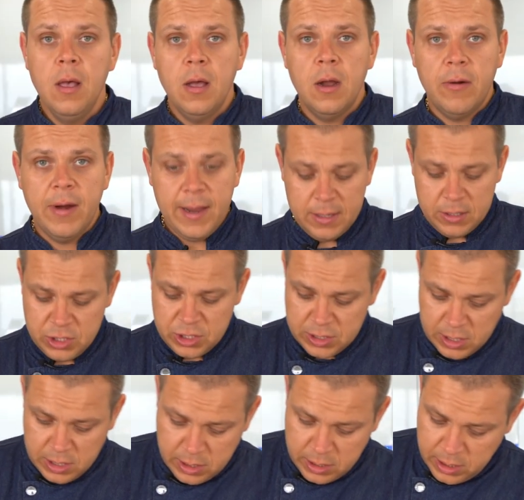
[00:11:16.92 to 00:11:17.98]
All right, just
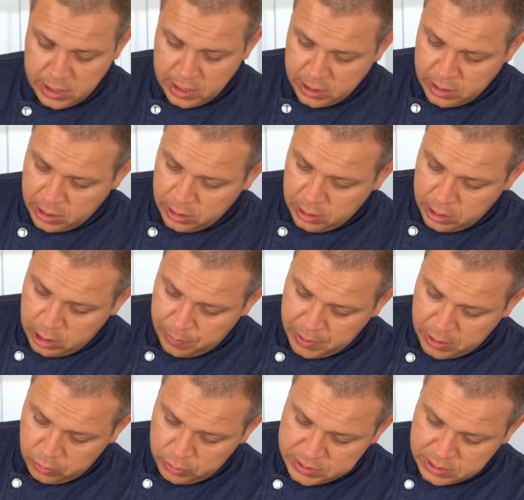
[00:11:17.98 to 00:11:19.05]
gonna hit it a little
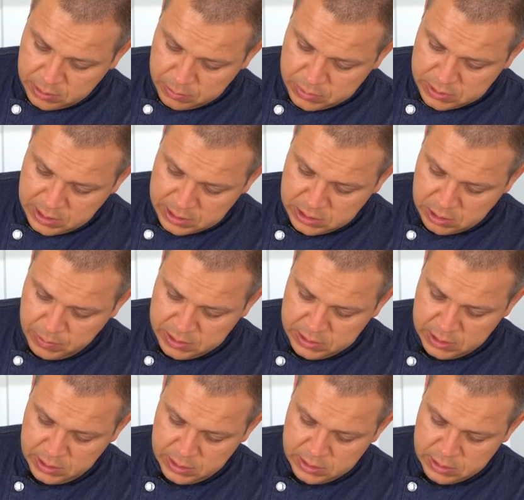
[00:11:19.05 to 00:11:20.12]
bit with some sesame
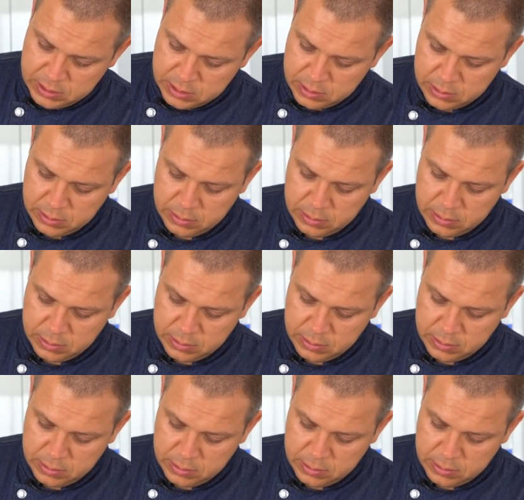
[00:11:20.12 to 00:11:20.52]
seeds.